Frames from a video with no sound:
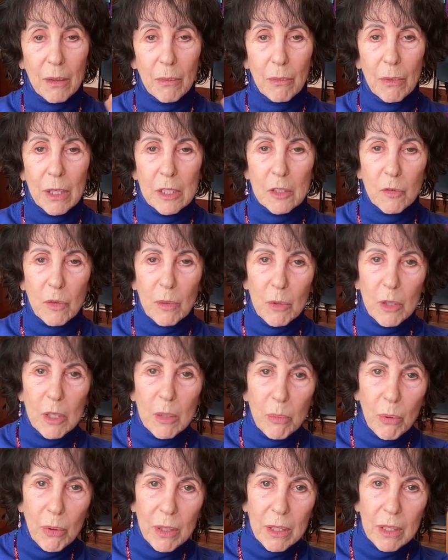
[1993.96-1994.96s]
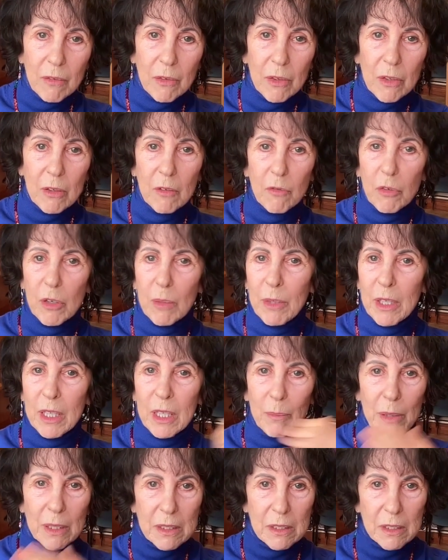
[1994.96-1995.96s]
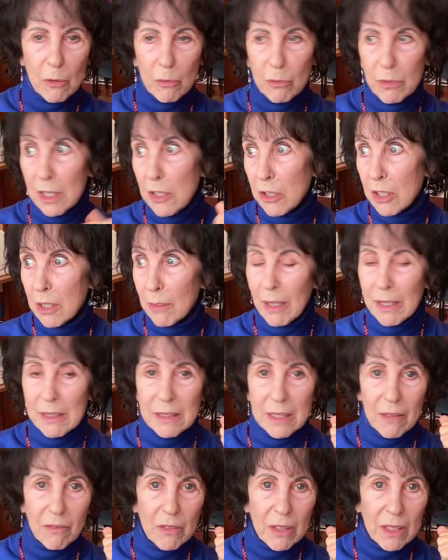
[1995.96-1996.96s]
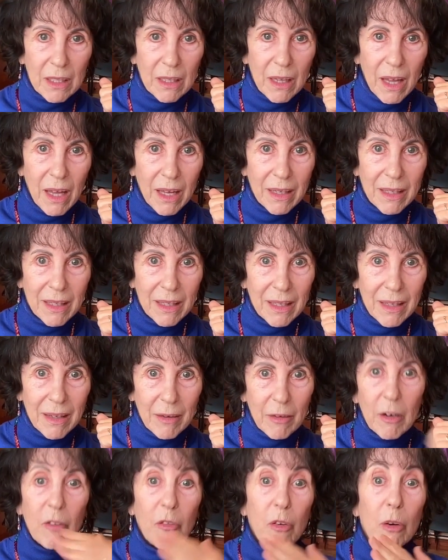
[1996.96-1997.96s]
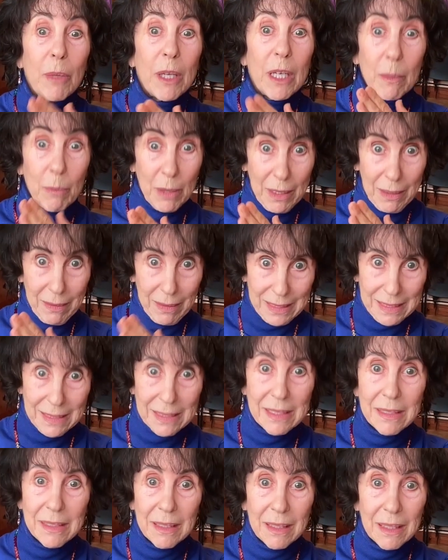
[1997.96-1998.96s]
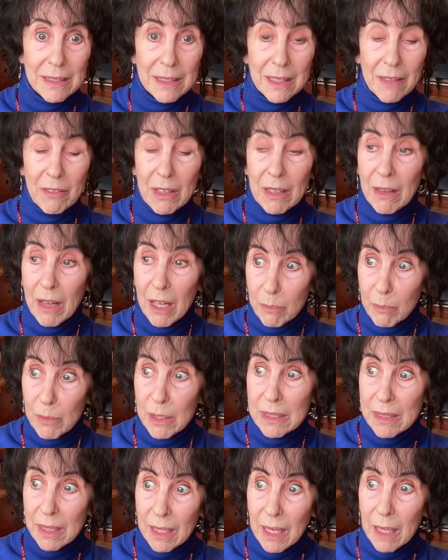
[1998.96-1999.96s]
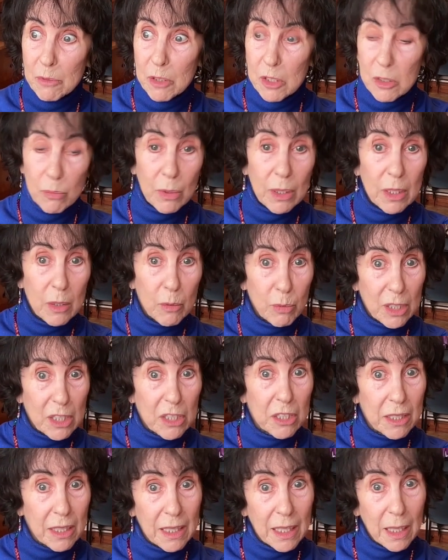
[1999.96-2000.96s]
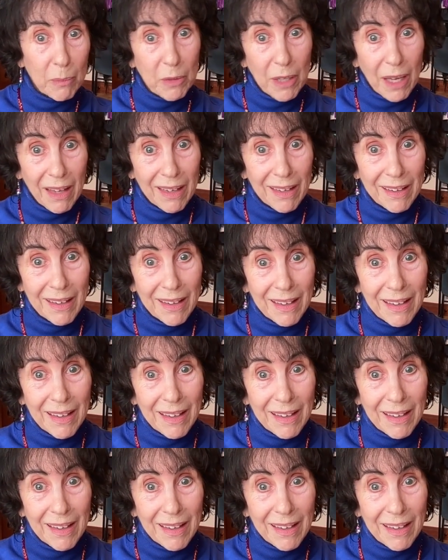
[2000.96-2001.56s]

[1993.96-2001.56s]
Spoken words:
Whereas from your point of view, for me to be so rigid about 7:00, or for me to be insistent on 7:00, means that I'm just really rigid and uptight.